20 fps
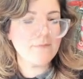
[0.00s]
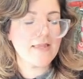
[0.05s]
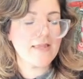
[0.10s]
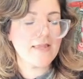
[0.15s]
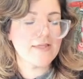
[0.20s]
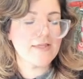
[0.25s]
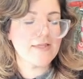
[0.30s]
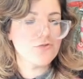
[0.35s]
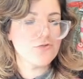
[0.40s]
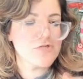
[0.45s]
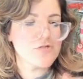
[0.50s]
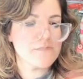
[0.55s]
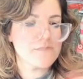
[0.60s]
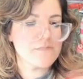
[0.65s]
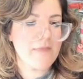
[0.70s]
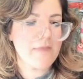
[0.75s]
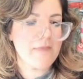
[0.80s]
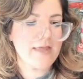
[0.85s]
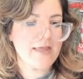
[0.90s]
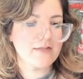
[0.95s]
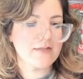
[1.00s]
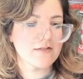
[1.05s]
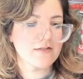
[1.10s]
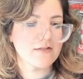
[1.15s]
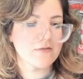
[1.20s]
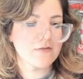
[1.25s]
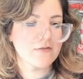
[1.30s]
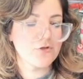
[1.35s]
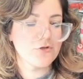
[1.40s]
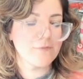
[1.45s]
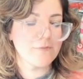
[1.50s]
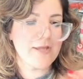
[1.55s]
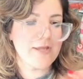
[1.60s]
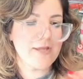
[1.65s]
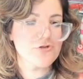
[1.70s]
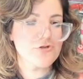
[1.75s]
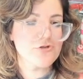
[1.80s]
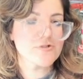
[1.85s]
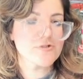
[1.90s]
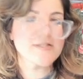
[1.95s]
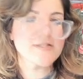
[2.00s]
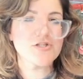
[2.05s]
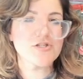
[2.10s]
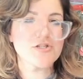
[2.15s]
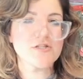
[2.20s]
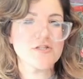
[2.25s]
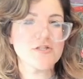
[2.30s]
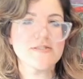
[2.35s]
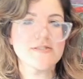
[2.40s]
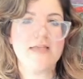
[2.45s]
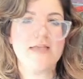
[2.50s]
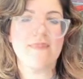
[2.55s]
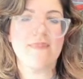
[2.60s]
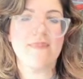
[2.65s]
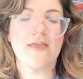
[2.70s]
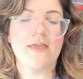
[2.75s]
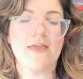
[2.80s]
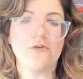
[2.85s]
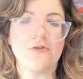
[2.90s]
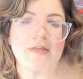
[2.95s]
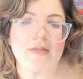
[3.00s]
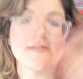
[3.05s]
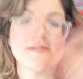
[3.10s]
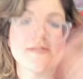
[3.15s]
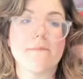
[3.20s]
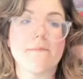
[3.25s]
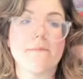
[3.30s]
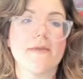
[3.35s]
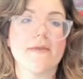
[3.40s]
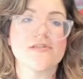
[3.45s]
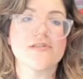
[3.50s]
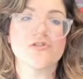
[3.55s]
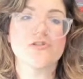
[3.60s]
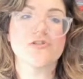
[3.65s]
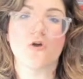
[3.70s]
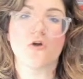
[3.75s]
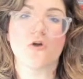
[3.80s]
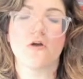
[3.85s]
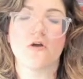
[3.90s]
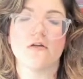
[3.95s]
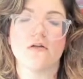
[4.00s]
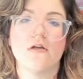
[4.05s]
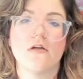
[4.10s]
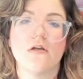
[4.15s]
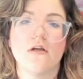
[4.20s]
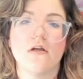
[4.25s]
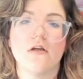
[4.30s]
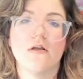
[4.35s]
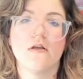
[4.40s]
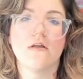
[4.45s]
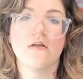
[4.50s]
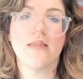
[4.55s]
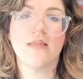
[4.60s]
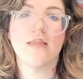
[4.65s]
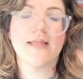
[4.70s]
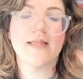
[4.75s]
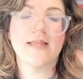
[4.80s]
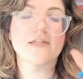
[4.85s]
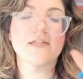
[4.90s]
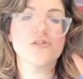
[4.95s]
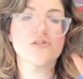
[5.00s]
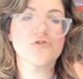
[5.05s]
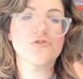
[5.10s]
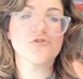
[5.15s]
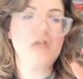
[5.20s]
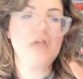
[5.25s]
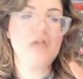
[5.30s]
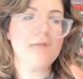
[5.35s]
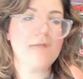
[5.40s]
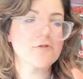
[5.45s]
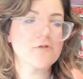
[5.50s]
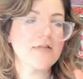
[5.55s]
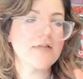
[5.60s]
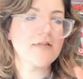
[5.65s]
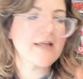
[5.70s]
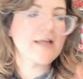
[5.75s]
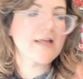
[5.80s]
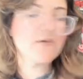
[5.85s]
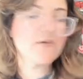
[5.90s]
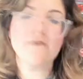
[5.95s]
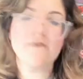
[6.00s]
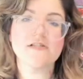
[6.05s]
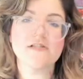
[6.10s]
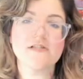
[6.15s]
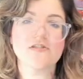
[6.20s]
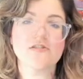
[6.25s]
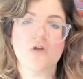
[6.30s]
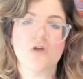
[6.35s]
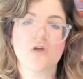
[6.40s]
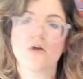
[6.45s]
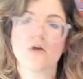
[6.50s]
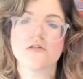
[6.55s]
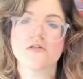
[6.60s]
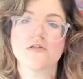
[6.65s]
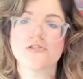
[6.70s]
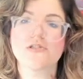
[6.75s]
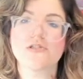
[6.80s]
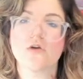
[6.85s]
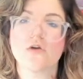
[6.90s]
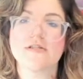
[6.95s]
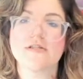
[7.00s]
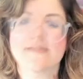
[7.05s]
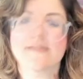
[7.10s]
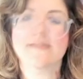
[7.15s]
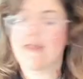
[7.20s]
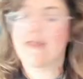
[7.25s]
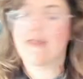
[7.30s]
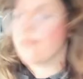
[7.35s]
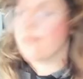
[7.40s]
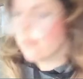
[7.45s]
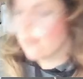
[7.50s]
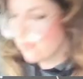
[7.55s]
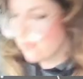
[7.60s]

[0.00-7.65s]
Like, you just pick your major decisions and then you get to start like a certain chapter. Like, I'd love to start in Skellige.